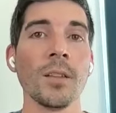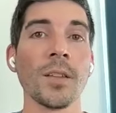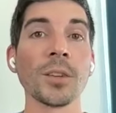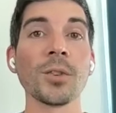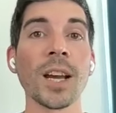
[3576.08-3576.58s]

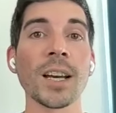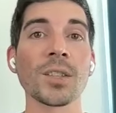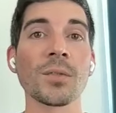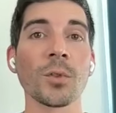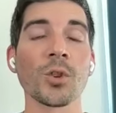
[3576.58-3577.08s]
thank you
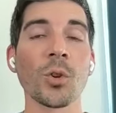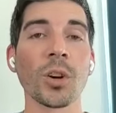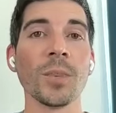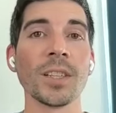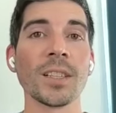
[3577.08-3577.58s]
guys for
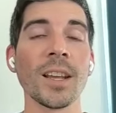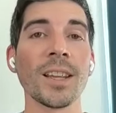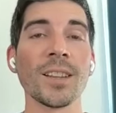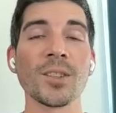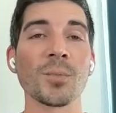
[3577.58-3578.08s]
joining me
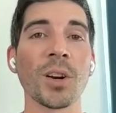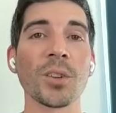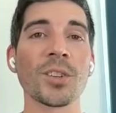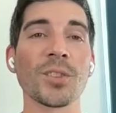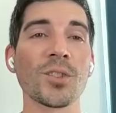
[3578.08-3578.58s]
today. This
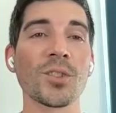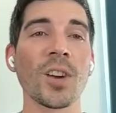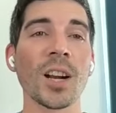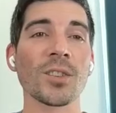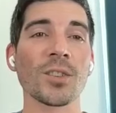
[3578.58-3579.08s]
barely
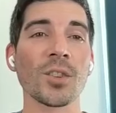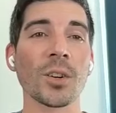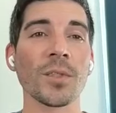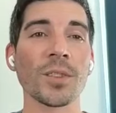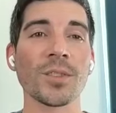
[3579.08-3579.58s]
scratched the
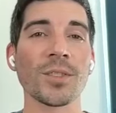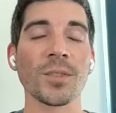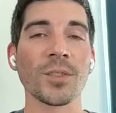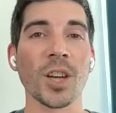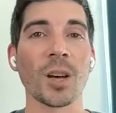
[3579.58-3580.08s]
surface
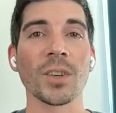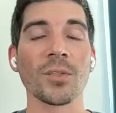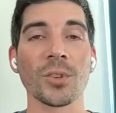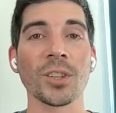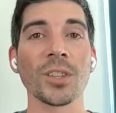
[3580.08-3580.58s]
of the topic,
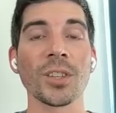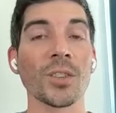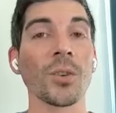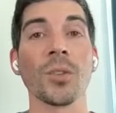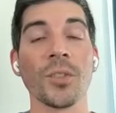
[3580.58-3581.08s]
really.
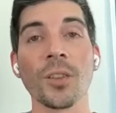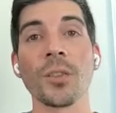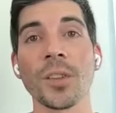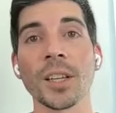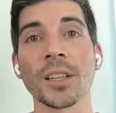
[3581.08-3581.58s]
So the other
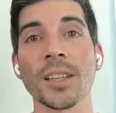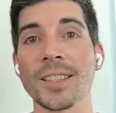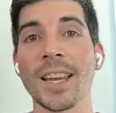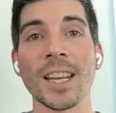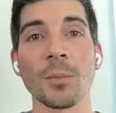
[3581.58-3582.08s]
thing
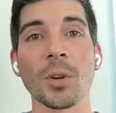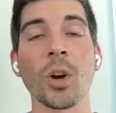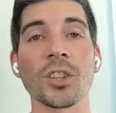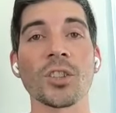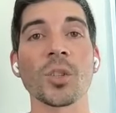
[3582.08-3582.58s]
is that anybody
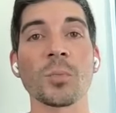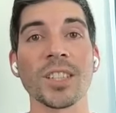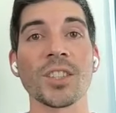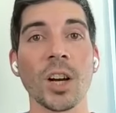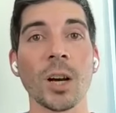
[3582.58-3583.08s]
watching this,
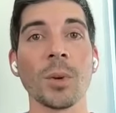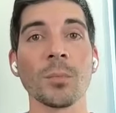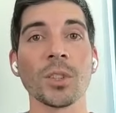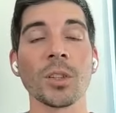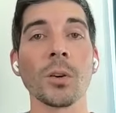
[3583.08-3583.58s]
please
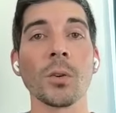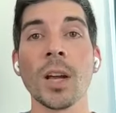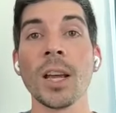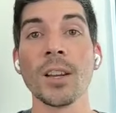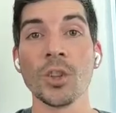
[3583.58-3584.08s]
comment below,
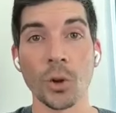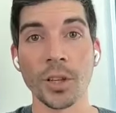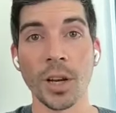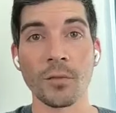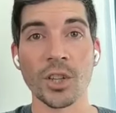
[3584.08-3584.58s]
join
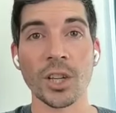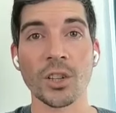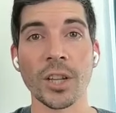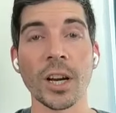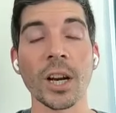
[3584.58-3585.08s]
the
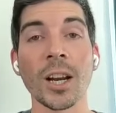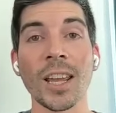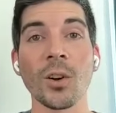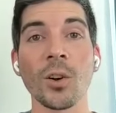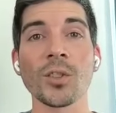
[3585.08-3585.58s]
conversation there.
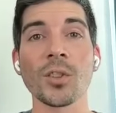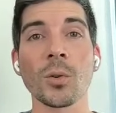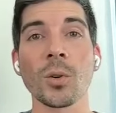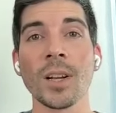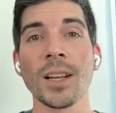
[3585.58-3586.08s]
And
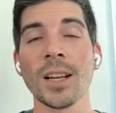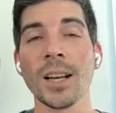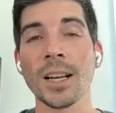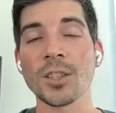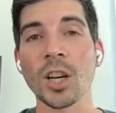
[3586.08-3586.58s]
also
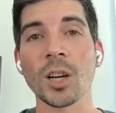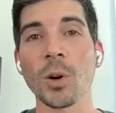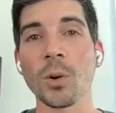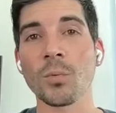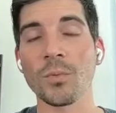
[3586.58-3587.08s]
talk
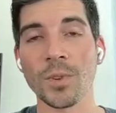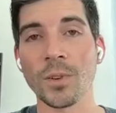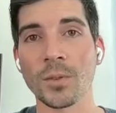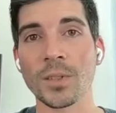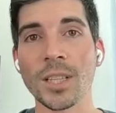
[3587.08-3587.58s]
about,
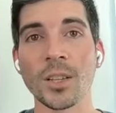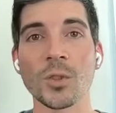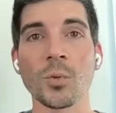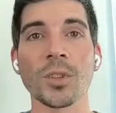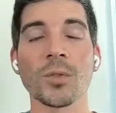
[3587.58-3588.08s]
tell
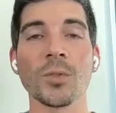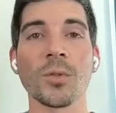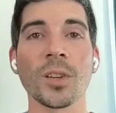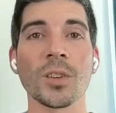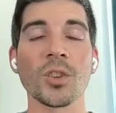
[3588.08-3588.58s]
us what you
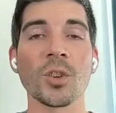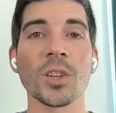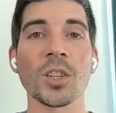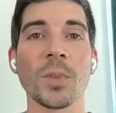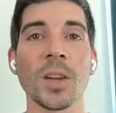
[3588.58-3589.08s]
think should
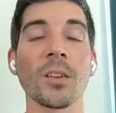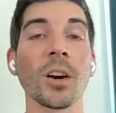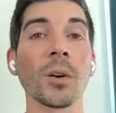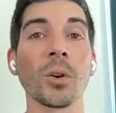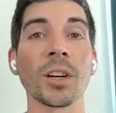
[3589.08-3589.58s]
be expanded
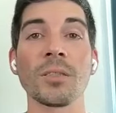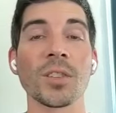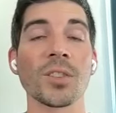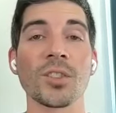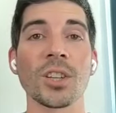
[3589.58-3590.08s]
on, or give
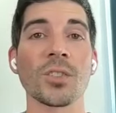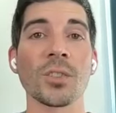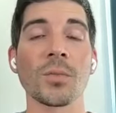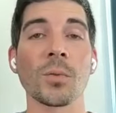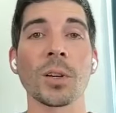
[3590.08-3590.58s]
us
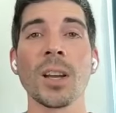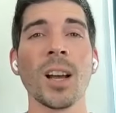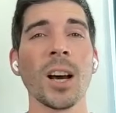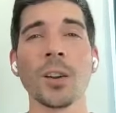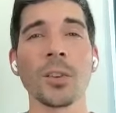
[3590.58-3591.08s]
suggestions for
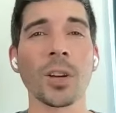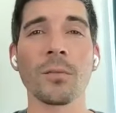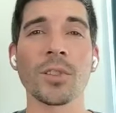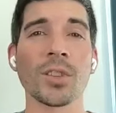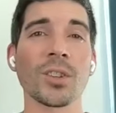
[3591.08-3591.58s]
another
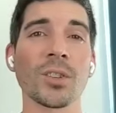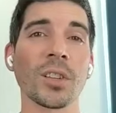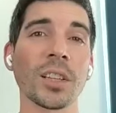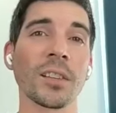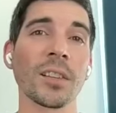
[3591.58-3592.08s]
conversation
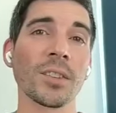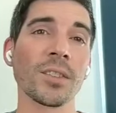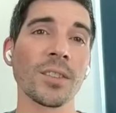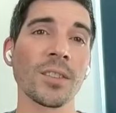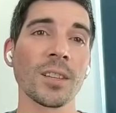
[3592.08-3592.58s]
like
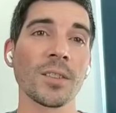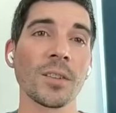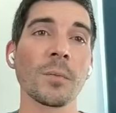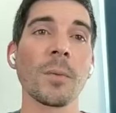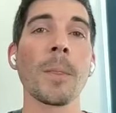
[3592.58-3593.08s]
this.
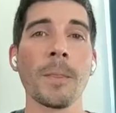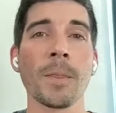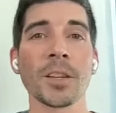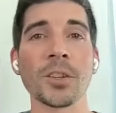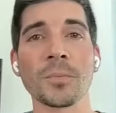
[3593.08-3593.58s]
So
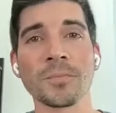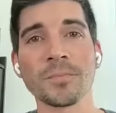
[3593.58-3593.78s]
thank you.